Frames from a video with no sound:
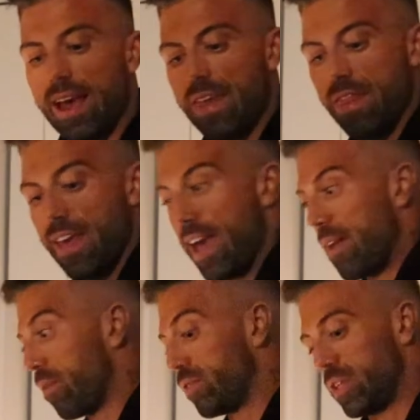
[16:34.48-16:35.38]
And
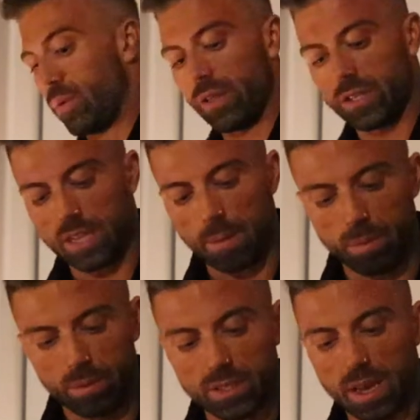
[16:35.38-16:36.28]
then obviously we've got the
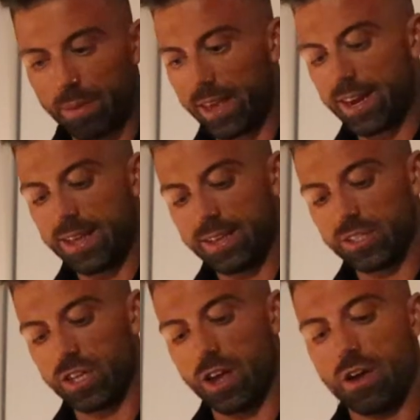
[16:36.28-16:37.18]
supplements coming in.
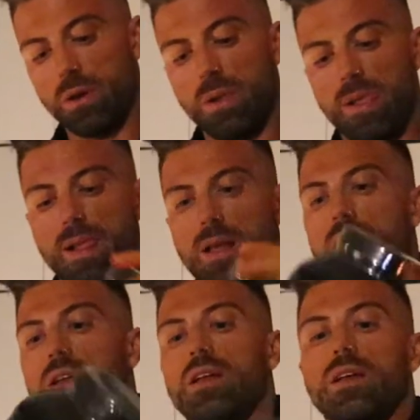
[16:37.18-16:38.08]
So
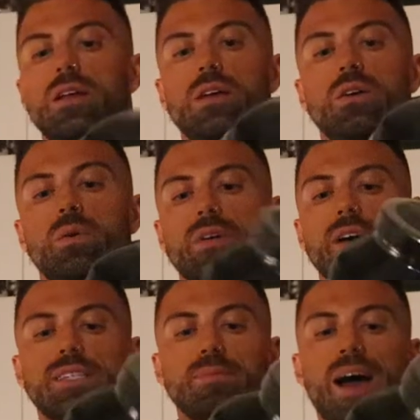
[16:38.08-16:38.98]
we've
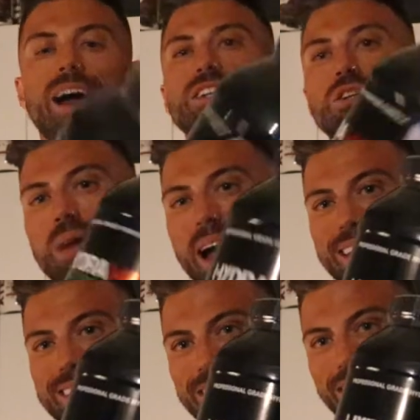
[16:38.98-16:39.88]
got some
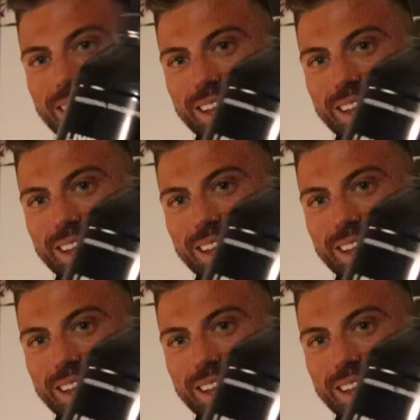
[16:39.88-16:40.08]
Hydromax,